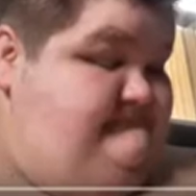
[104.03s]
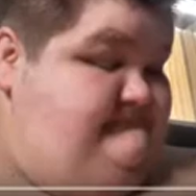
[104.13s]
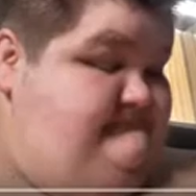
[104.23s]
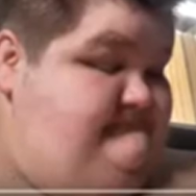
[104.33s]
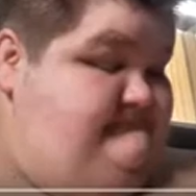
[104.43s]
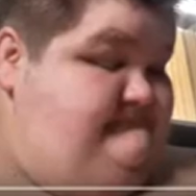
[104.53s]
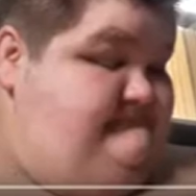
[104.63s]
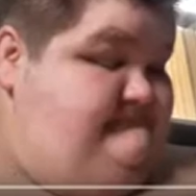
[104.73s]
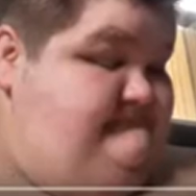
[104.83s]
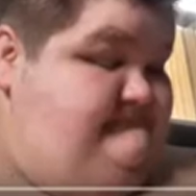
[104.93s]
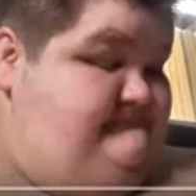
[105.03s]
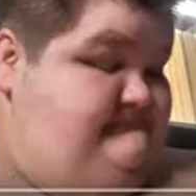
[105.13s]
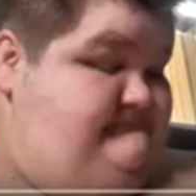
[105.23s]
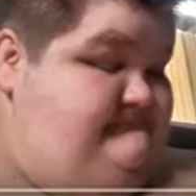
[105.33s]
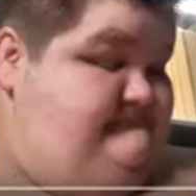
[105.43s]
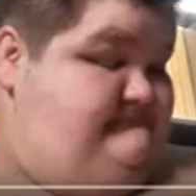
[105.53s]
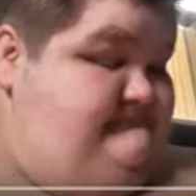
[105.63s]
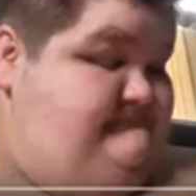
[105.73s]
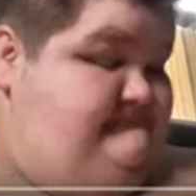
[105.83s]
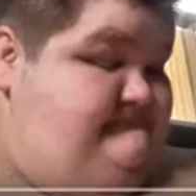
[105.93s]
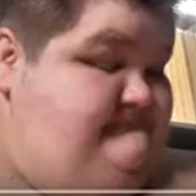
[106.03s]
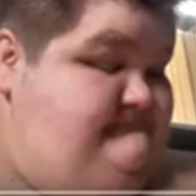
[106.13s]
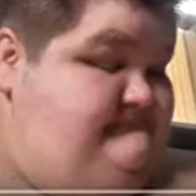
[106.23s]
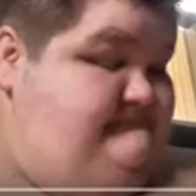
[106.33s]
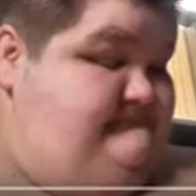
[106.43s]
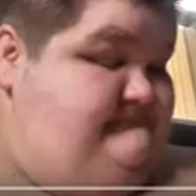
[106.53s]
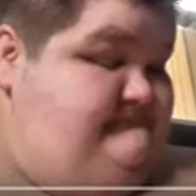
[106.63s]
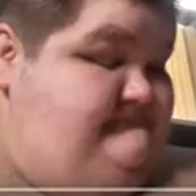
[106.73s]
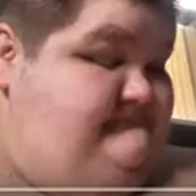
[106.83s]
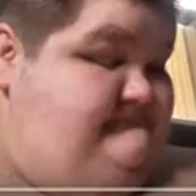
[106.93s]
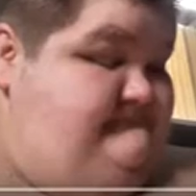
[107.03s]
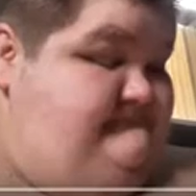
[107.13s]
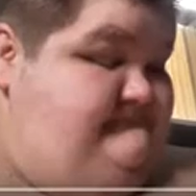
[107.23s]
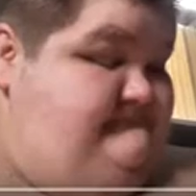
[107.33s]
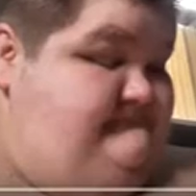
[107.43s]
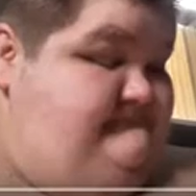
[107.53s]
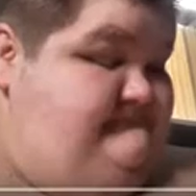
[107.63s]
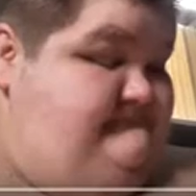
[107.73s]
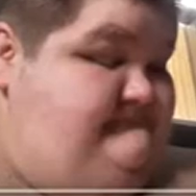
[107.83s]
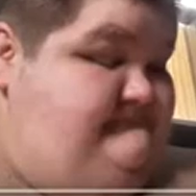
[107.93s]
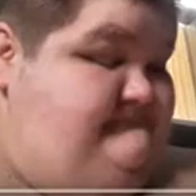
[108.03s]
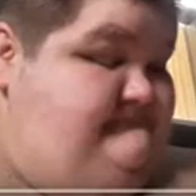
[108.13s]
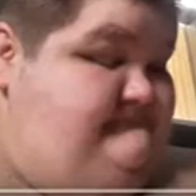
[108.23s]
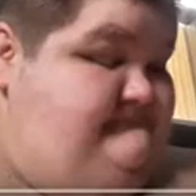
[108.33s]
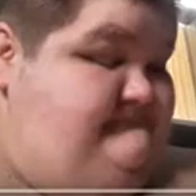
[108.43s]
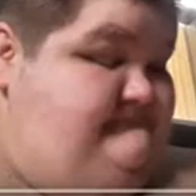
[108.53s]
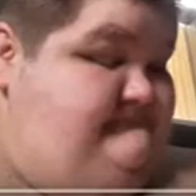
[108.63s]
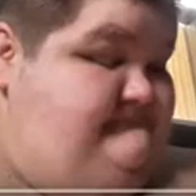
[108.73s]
[no speech]